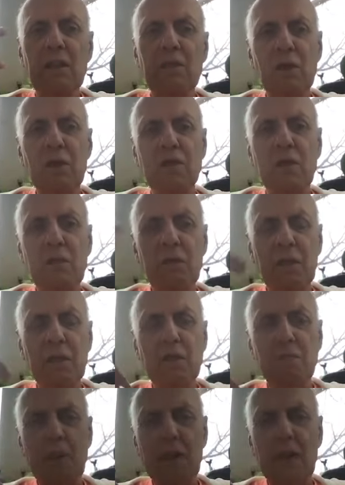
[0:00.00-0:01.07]
so mm-hmm. I just mm-hmm.
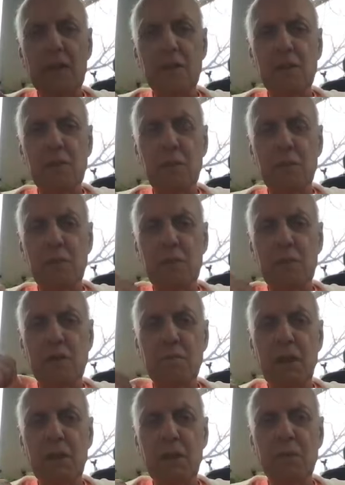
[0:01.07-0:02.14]
finished my article for
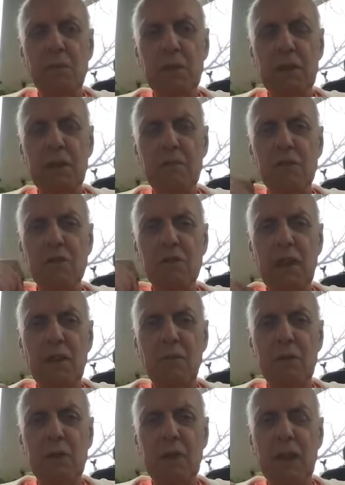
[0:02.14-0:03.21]
this month. We could even
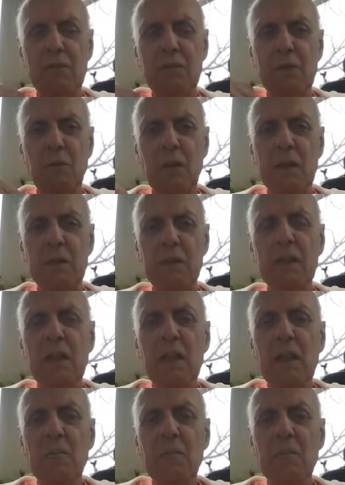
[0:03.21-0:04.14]
chat with that if you wanted.